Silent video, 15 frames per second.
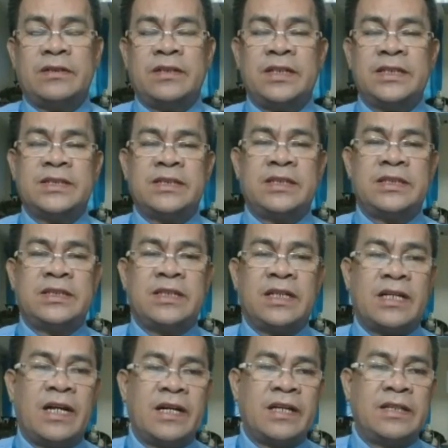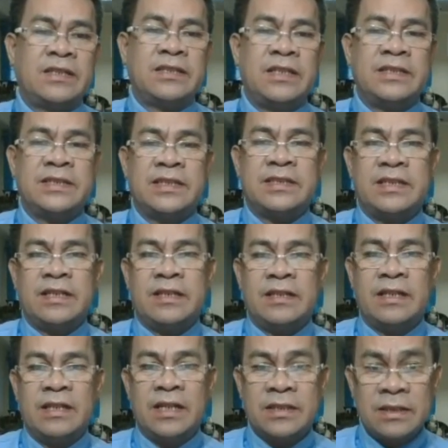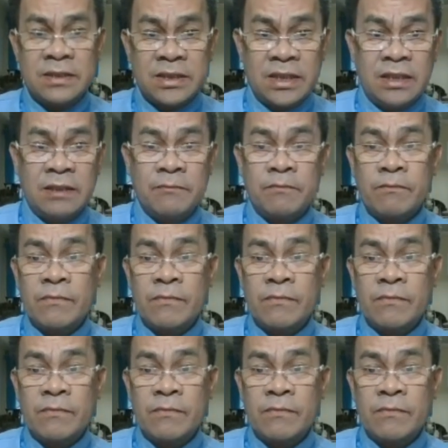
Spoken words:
This is the current density. Letter C.